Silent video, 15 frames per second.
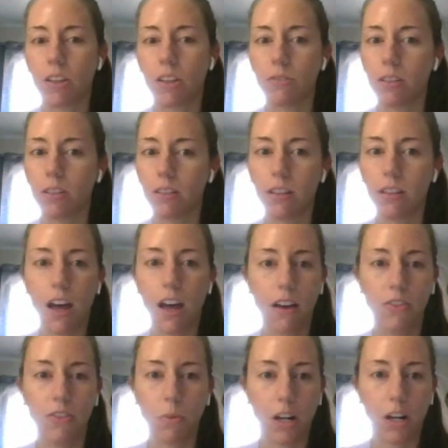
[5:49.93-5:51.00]

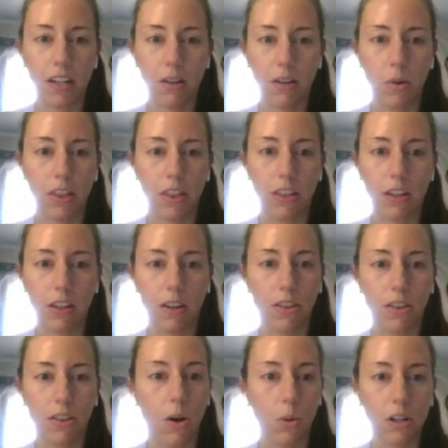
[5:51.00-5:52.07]
Loved working with
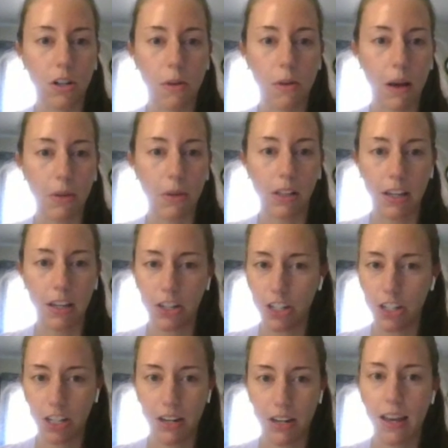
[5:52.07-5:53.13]
the older
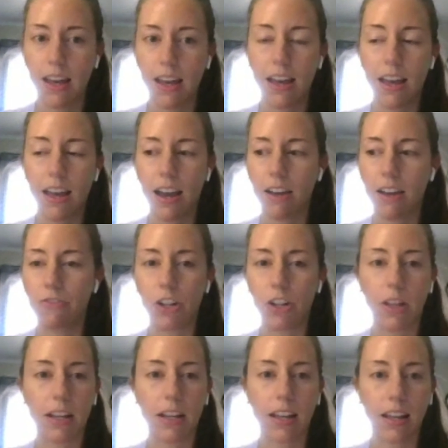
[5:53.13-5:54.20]
population. I feel
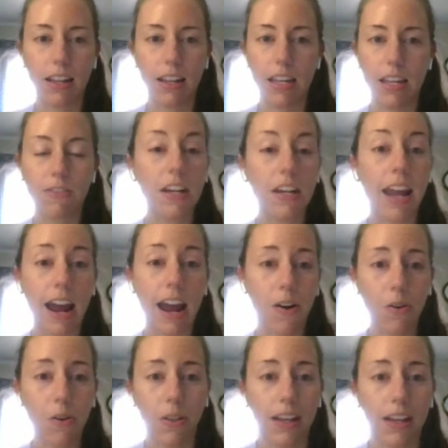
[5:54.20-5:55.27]
like even
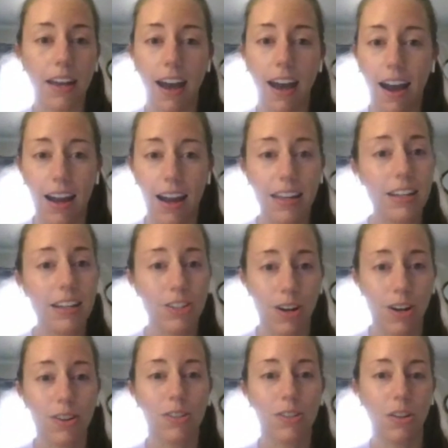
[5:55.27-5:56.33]
now, like I can
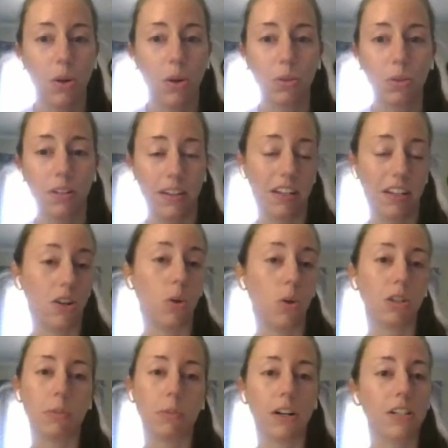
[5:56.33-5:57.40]
talk to an
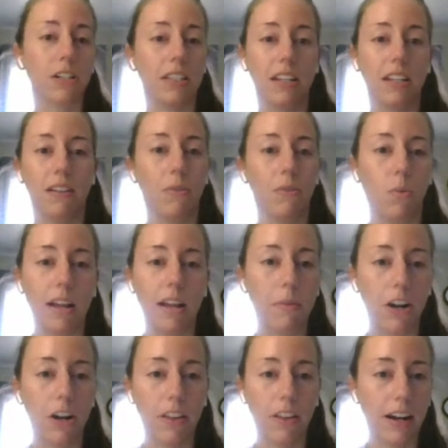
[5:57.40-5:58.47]
older person way
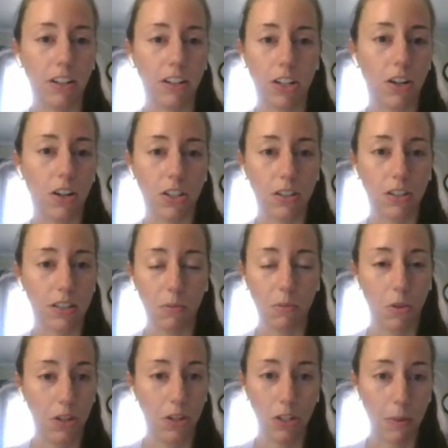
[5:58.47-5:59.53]
better than I can talk to
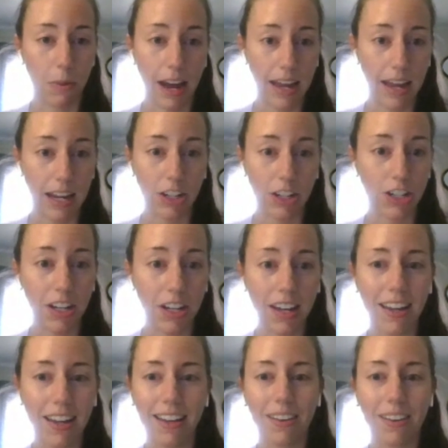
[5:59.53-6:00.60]
someone who's my age.
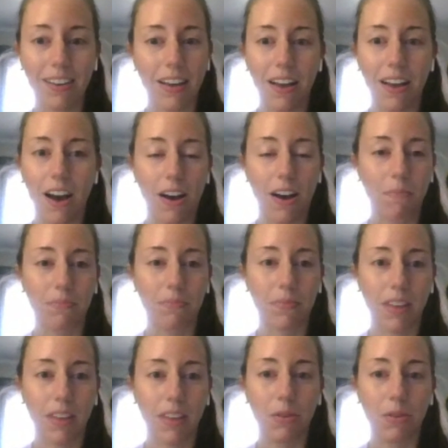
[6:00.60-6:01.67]

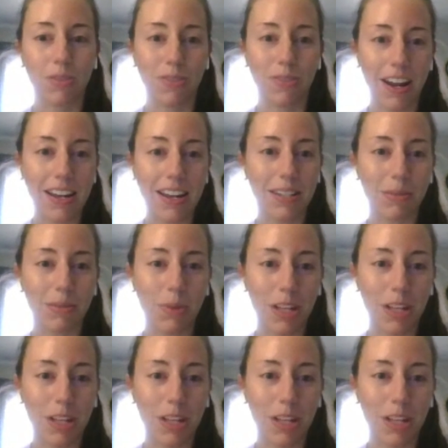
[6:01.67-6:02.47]
I was raised with